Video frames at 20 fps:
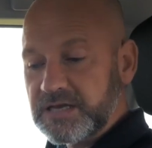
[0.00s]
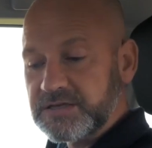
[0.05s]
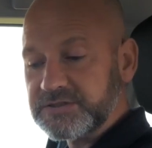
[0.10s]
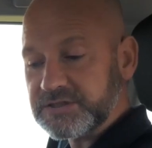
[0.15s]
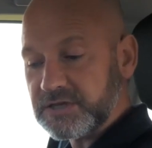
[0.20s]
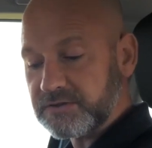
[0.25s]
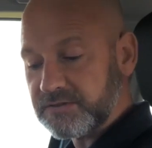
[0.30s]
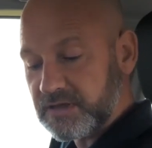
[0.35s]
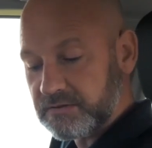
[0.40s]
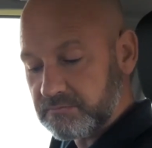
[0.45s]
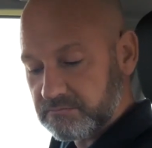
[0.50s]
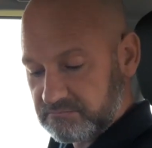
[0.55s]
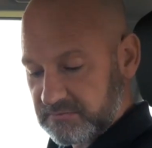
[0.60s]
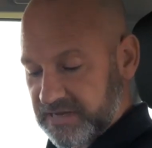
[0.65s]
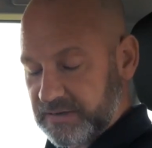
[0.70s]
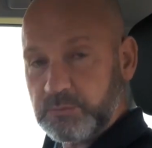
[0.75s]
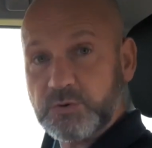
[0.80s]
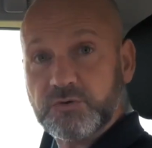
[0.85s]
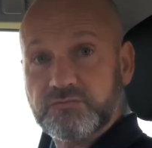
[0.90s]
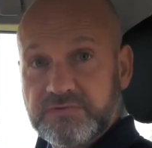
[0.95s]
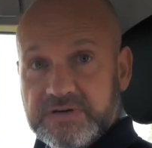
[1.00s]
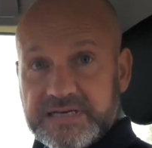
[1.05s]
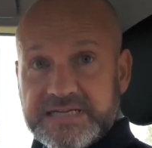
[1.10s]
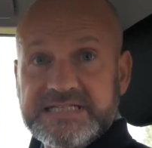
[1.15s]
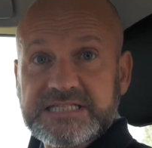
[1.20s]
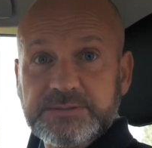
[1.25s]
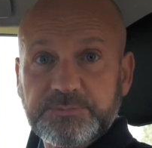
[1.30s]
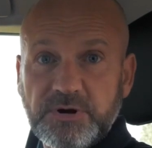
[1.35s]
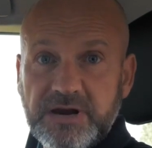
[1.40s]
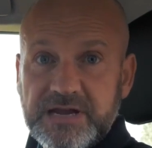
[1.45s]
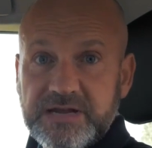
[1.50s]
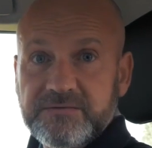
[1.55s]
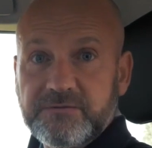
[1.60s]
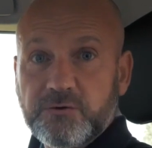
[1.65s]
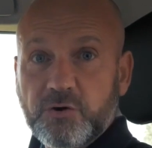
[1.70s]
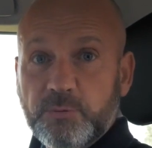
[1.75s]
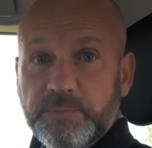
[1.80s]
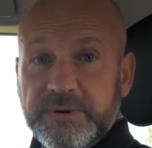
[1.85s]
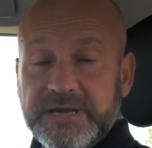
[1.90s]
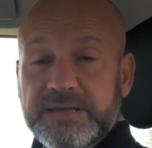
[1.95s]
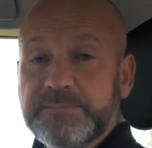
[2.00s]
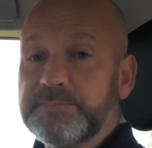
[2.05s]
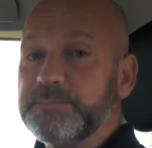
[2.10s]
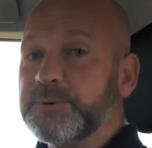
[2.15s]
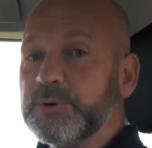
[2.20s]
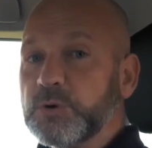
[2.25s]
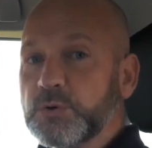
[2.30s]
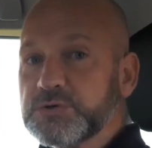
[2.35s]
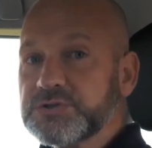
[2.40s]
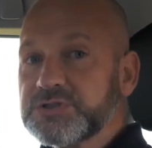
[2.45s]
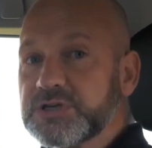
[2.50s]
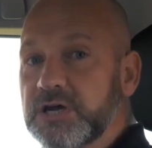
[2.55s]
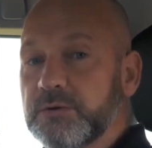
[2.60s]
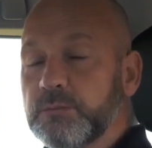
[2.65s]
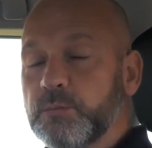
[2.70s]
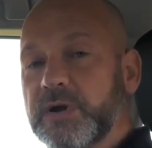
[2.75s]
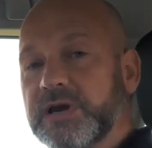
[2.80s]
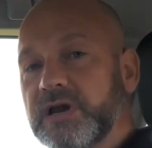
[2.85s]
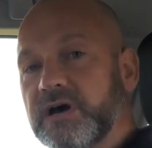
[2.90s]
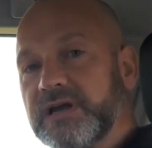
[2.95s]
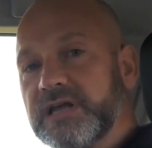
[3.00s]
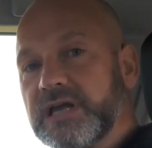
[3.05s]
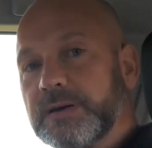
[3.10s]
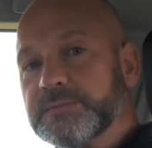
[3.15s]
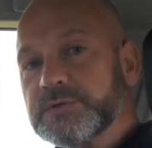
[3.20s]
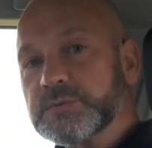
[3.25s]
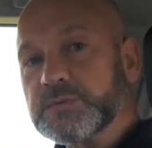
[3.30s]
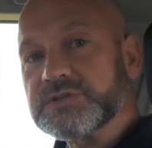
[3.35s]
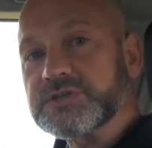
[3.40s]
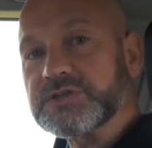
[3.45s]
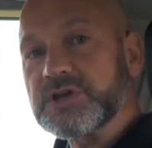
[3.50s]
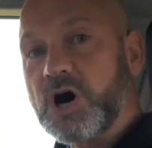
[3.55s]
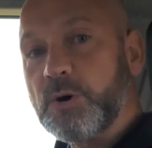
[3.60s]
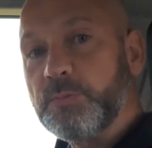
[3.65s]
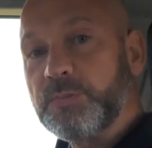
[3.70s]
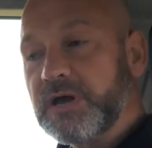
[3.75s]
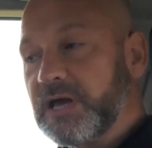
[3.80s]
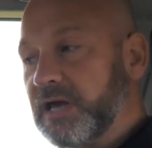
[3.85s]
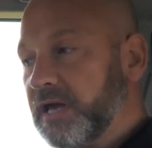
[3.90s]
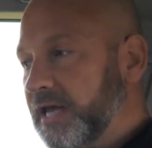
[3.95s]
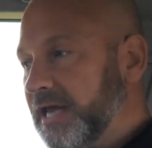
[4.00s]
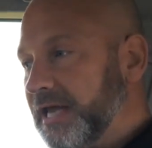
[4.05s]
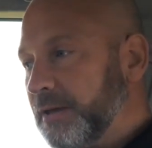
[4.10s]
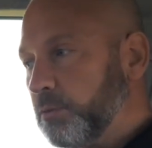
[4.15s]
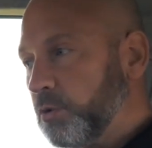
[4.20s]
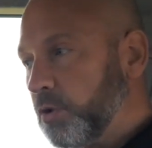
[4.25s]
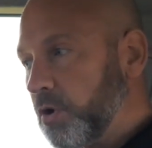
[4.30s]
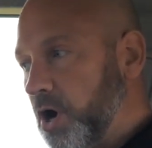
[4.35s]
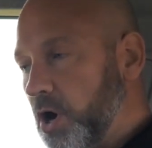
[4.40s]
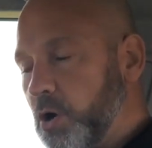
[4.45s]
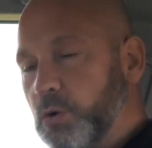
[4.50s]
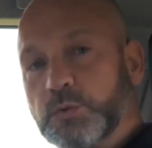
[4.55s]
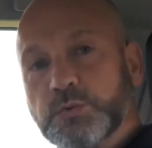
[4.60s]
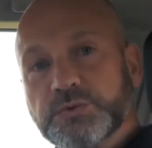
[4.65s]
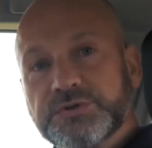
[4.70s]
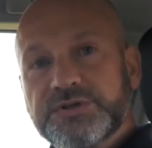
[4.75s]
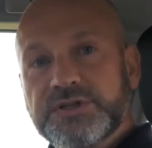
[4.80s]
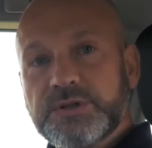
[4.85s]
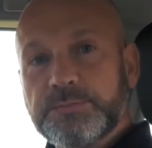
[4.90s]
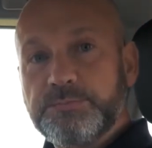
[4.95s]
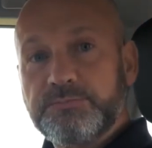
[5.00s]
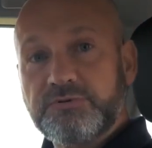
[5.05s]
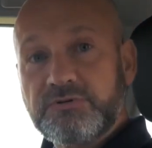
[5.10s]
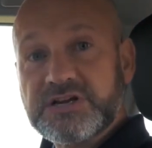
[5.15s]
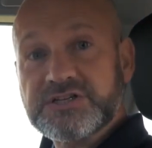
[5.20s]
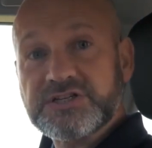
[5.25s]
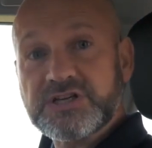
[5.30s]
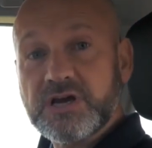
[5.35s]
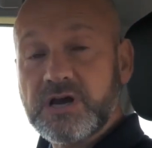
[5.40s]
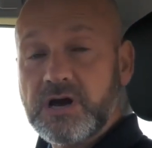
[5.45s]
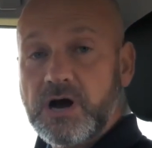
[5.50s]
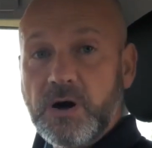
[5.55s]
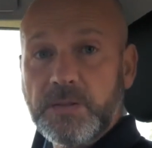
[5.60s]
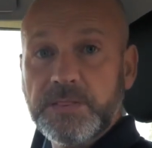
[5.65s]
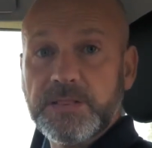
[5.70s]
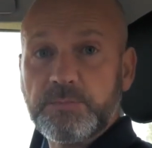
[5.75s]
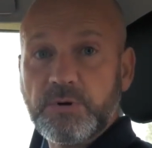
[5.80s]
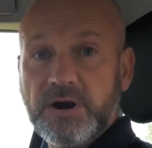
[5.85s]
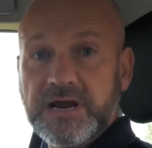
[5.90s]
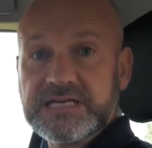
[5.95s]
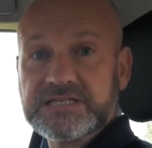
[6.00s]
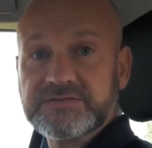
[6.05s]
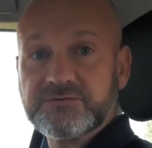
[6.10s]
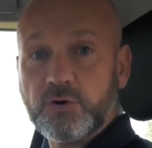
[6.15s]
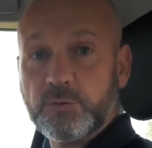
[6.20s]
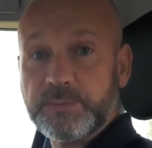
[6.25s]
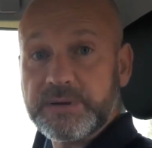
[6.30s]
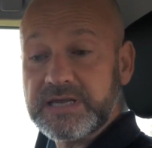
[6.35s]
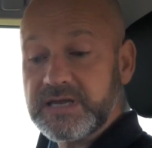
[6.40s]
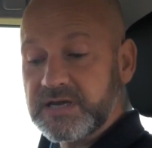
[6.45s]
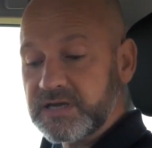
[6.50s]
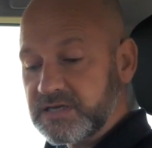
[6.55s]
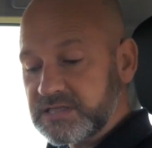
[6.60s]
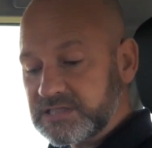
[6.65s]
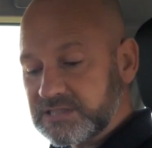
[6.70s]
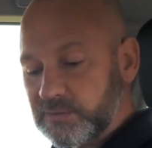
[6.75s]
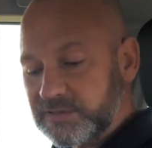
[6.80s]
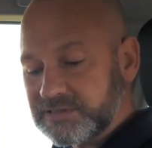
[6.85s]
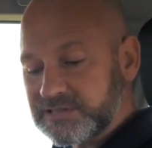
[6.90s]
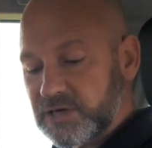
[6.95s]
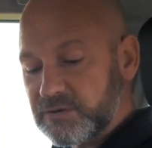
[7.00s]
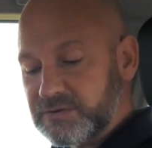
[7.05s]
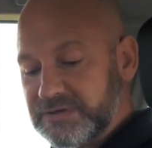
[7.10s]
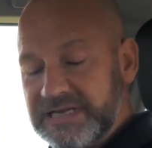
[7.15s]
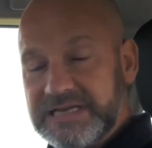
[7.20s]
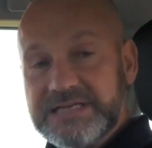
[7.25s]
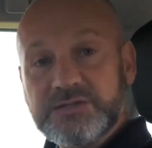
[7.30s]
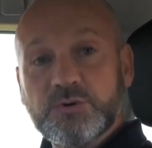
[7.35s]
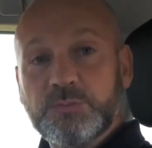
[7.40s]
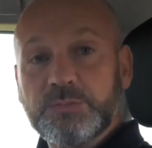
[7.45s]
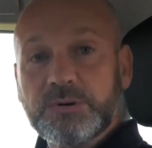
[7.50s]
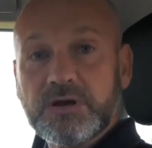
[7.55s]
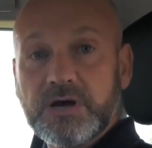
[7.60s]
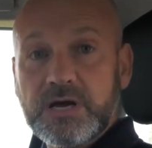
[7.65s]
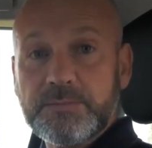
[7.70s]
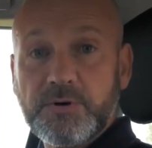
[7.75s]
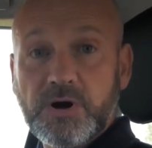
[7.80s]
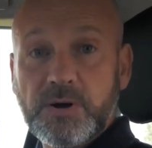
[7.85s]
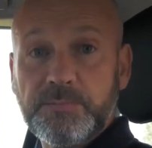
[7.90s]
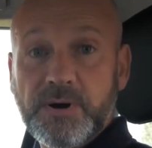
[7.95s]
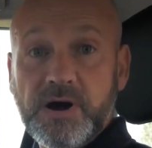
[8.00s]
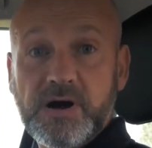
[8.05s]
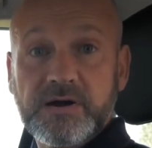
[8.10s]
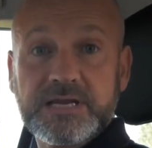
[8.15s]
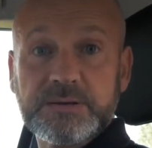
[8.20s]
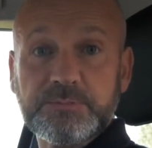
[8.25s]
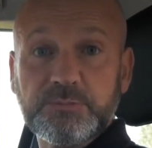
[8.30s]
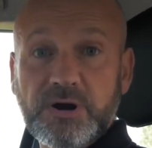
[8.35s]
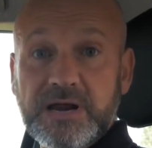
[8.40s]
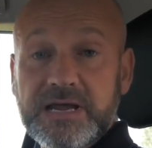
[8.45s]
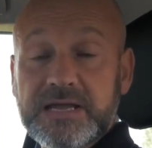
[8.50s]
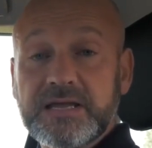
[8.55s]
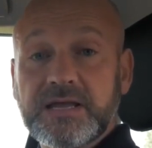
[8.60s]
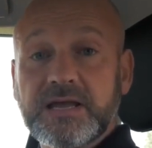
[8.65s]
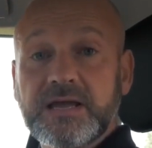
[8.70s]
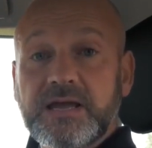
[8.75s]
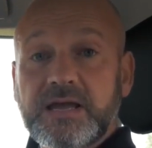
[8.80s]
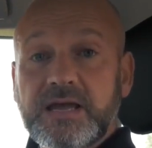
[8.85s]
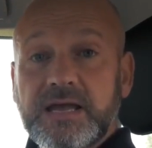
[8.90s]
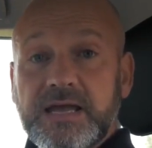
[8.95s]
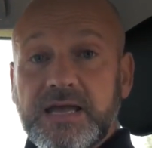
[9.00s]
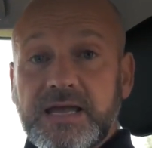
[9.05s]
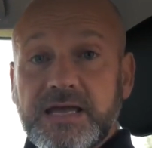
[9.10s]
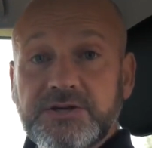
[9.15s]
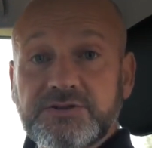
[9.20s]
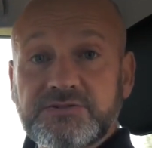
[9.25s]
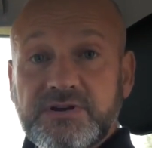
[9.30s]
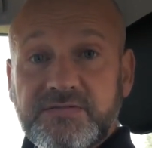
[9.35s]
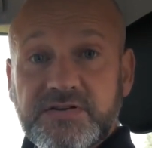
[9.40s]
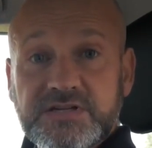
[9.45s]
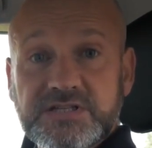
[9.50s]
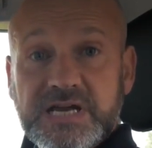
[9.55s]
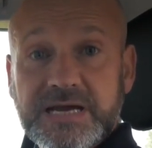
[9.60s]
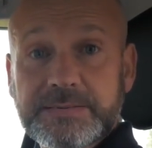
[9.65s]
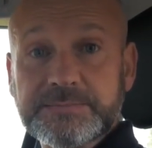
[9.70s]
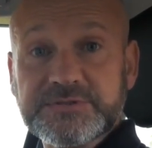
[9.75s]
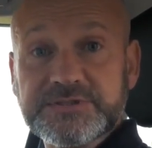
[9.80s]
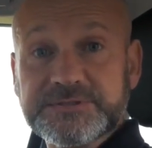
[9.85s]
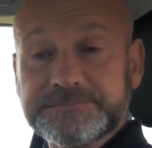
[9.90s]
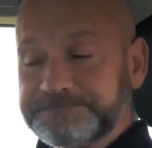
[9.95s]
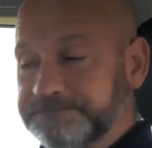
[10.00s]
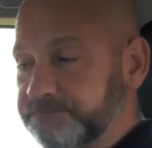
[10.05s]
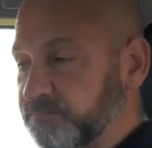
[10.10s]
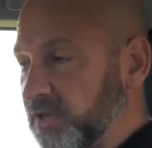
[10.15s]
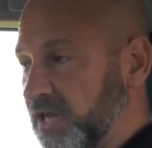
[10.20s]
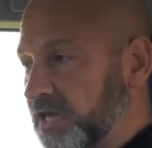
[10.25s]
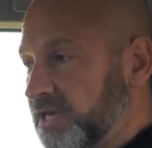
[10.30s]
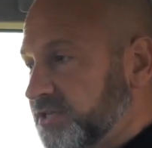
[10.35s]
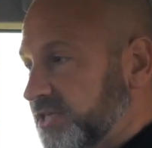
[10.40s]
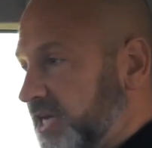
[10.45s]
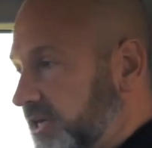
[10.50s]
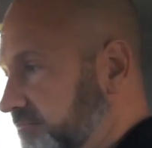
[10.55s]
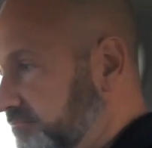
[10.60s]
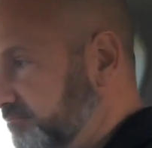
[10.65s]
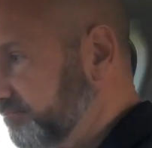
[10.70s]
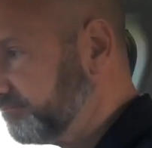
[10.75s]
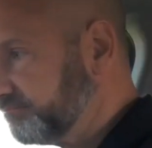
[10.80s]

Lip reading: so that it will release the brake for me, but also when I come to a stop it will hold the pressure on the brakes for me, so I don't need to apply my parking brake in traffic jams. So